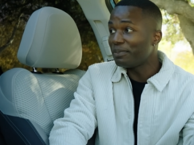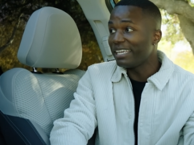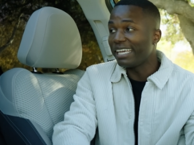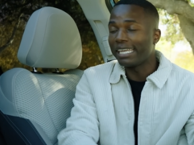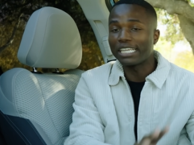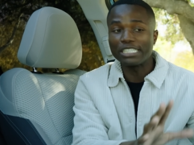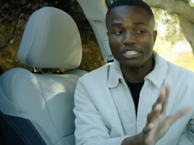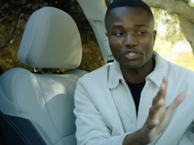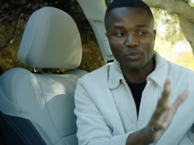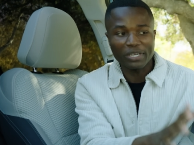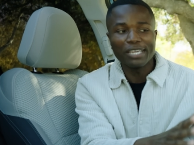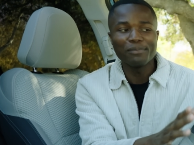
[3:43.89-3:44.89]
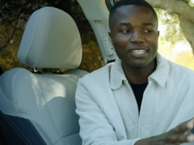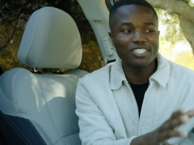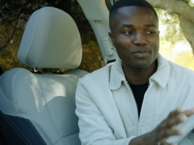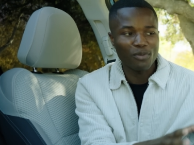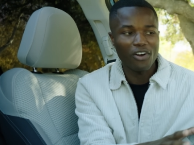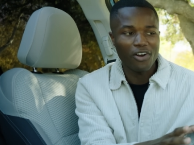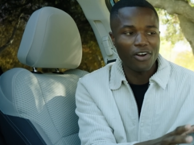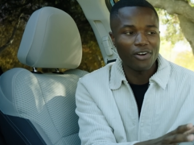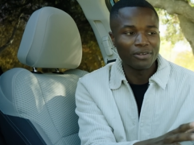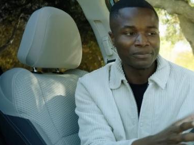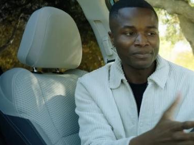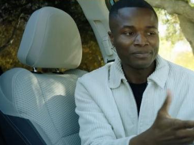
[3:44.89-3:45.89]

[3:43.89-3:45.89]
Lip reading: to be an extremely small